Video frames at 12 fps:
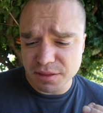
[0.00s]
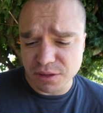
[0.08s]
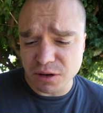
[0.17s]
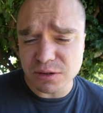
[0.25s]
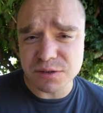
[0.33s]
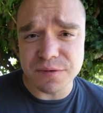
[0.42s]

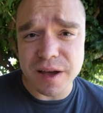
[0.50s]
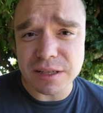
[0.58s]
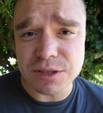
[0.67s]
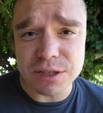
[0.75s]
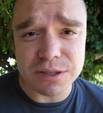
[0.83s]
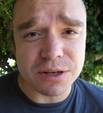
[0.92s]
Those
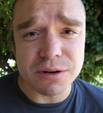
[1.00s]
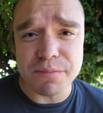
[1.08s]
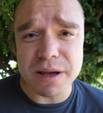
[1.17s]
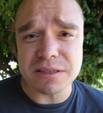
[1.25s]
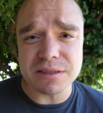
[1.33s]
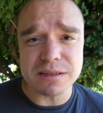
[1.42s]
veggies, they're
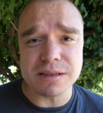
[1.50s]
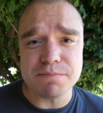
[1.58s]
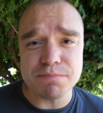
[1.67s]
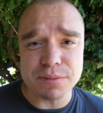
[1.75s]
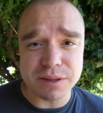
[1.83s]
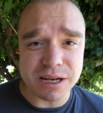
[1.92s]
basically
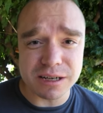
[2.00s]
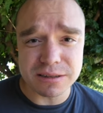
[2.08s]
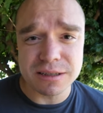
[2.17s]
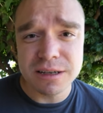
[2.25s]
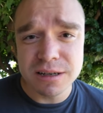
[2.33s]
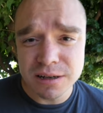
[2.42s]
plucked
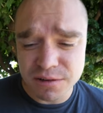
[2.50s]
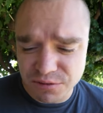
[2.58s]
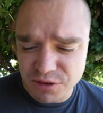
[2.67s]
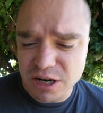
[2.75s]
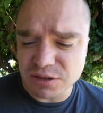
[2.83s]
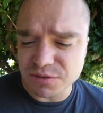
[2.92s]

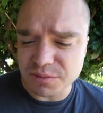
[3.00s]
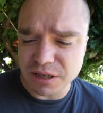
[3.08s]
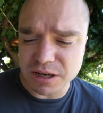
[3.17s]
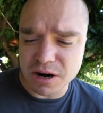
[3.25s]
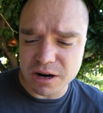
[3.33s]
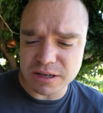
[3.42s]
fresh from the
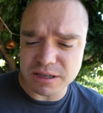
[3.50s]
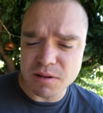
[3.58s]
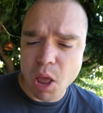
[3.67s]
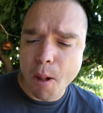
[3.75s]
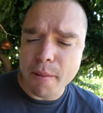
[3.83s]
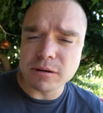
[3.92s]
garden.